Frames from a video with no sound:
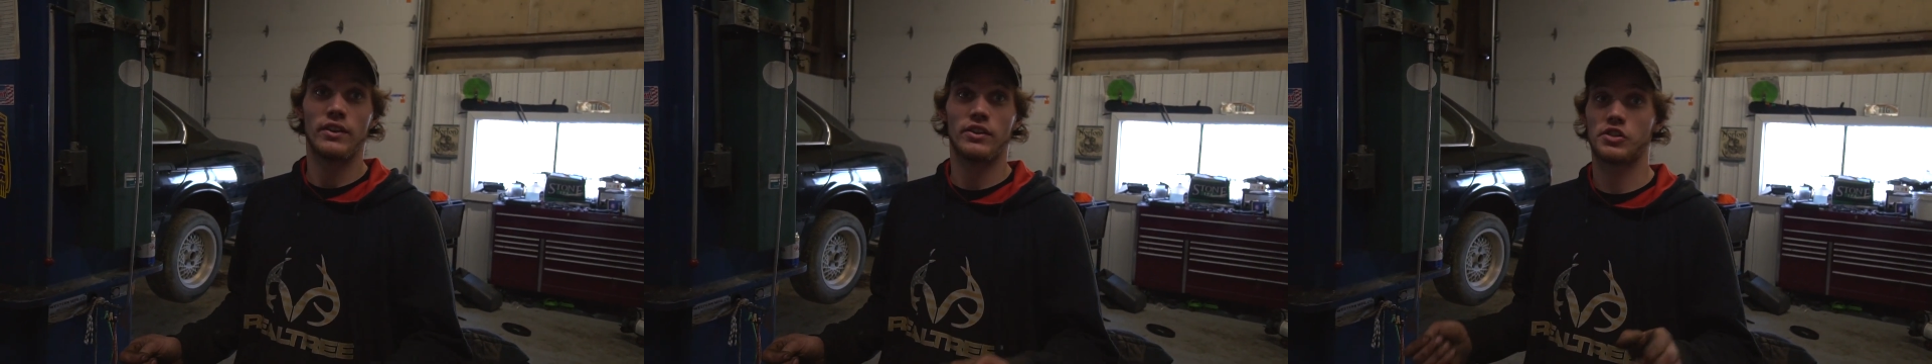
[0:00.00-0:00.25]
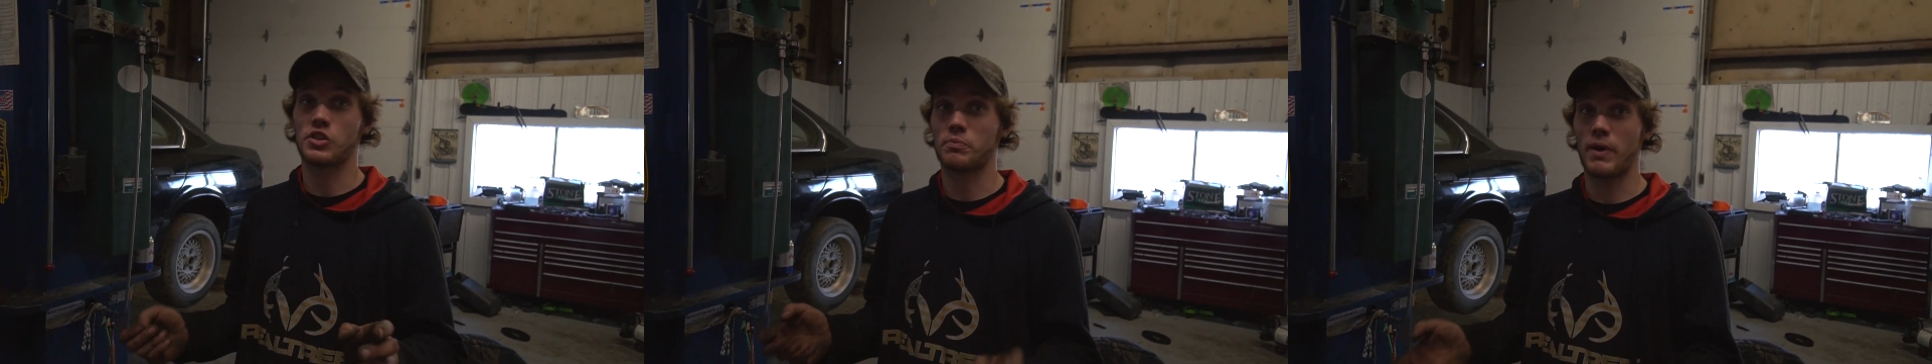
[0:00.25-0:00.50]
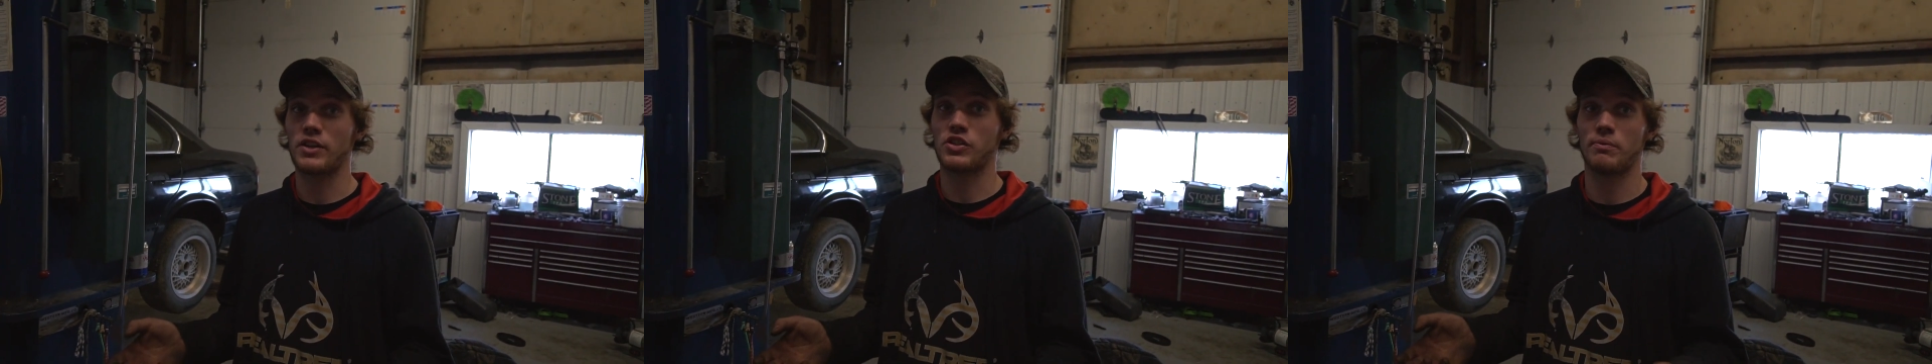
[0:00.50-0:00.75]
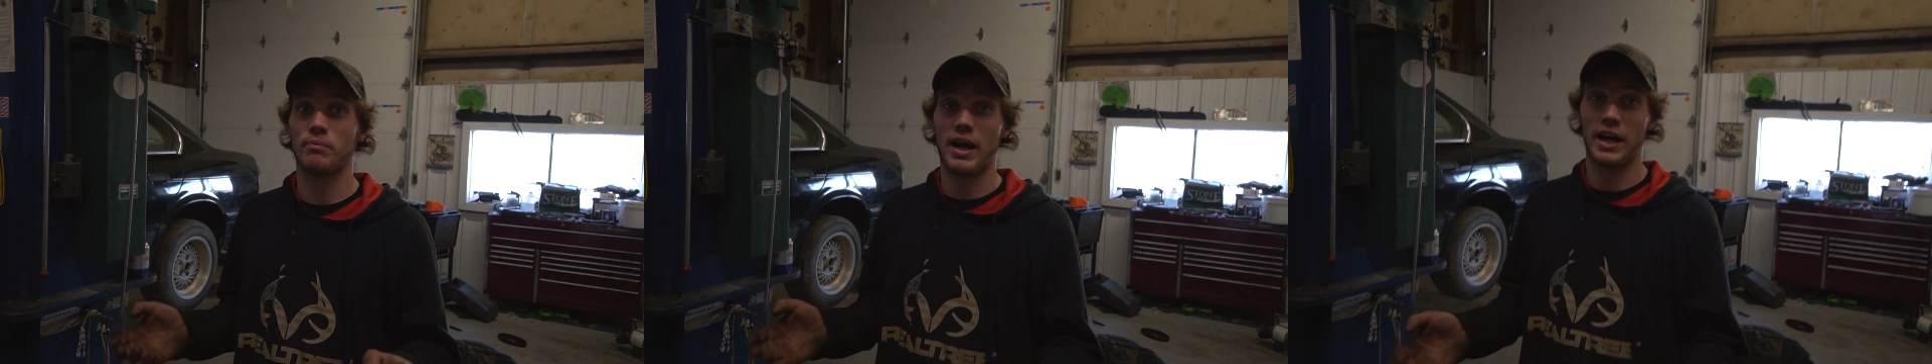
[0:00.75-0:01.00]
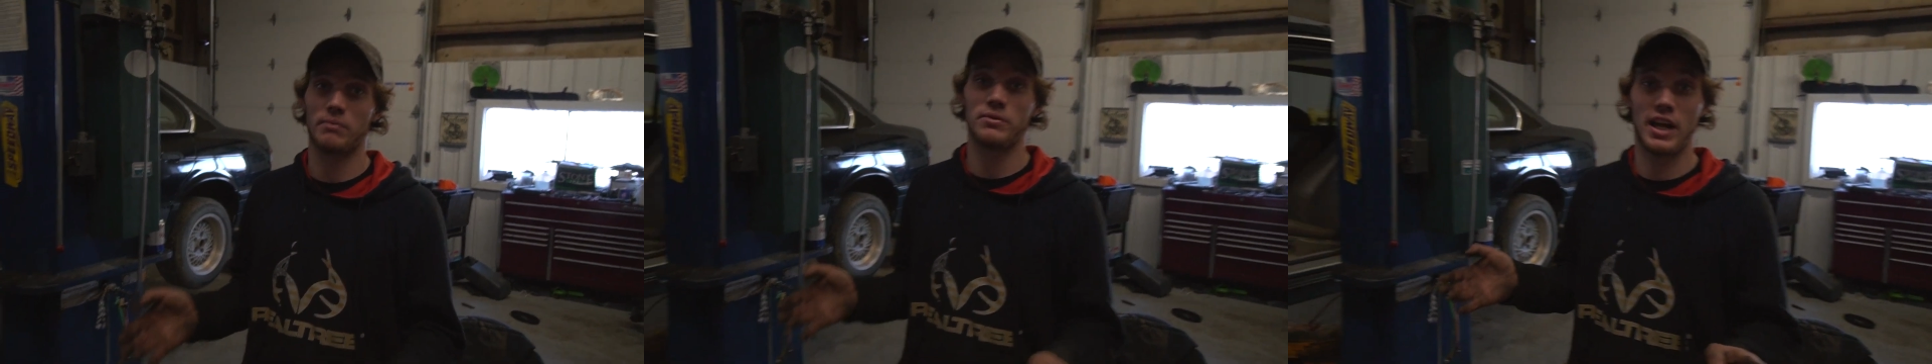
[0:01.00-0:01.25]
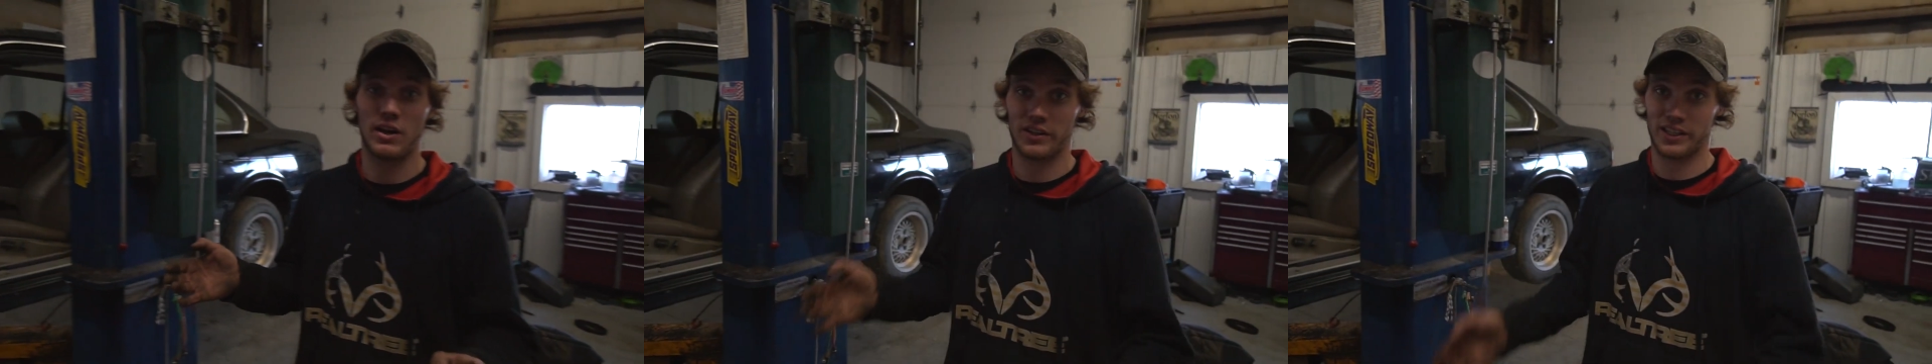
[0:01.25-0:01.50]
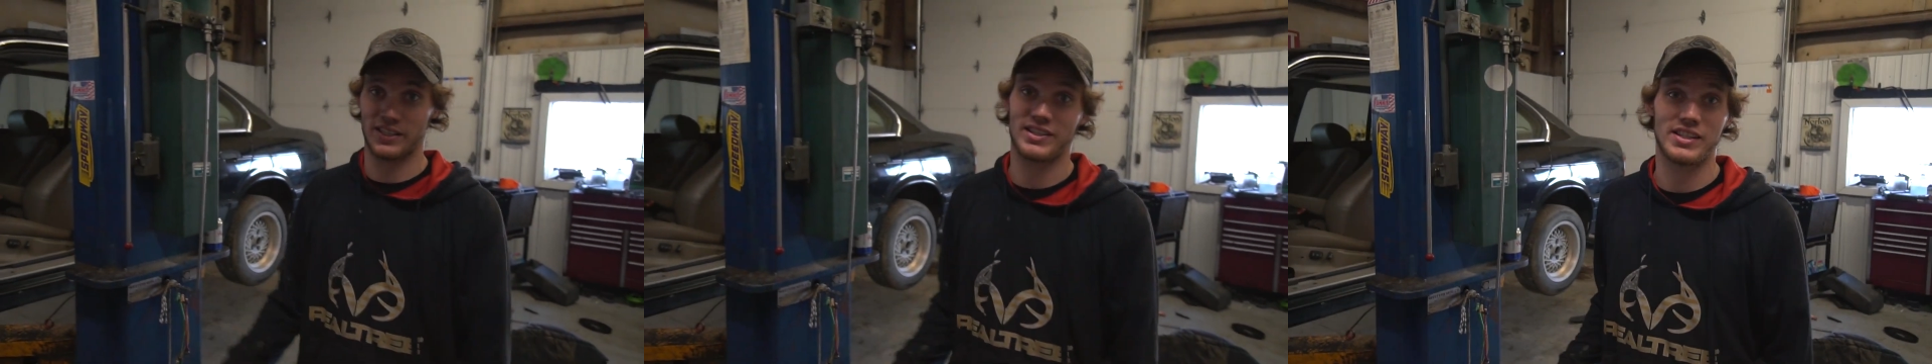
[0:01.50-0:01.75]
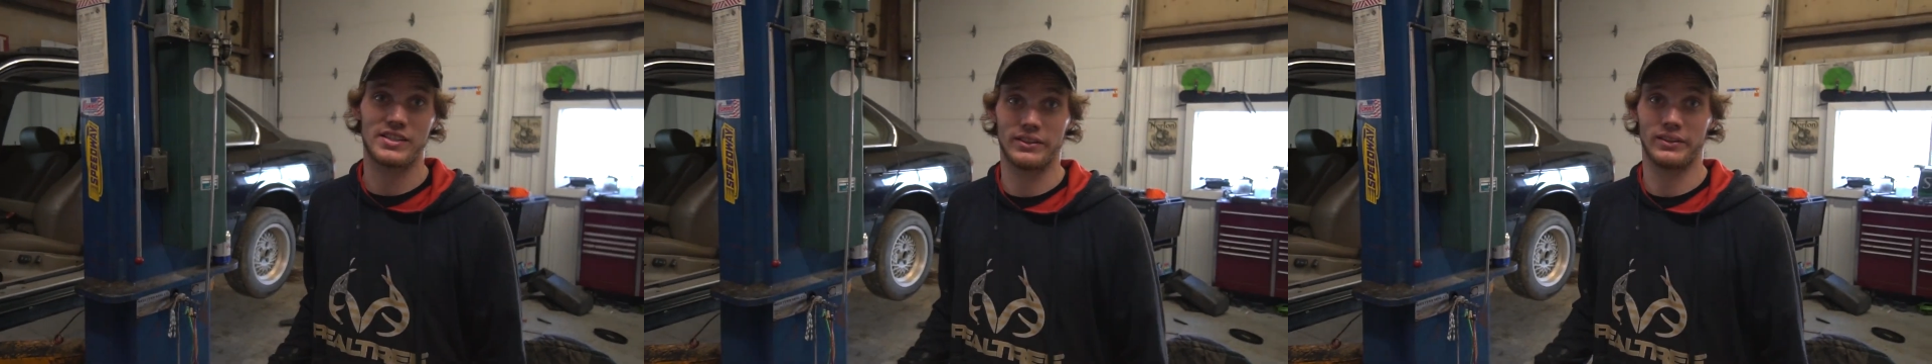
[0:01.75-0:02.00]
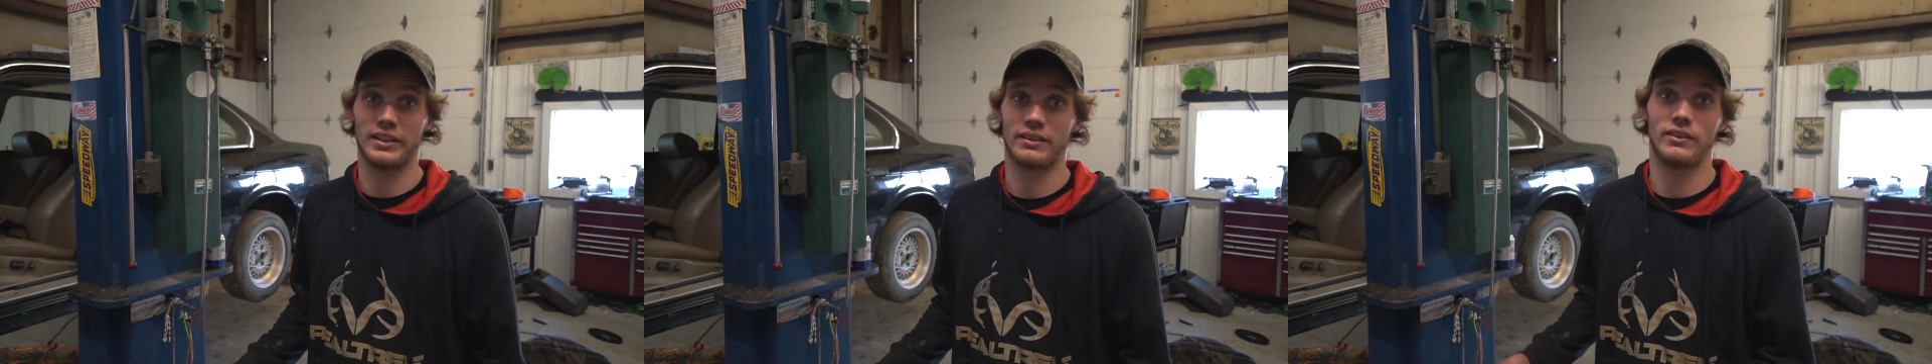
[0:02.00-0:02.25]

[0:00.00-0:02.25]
the suspension bottoms out consistently.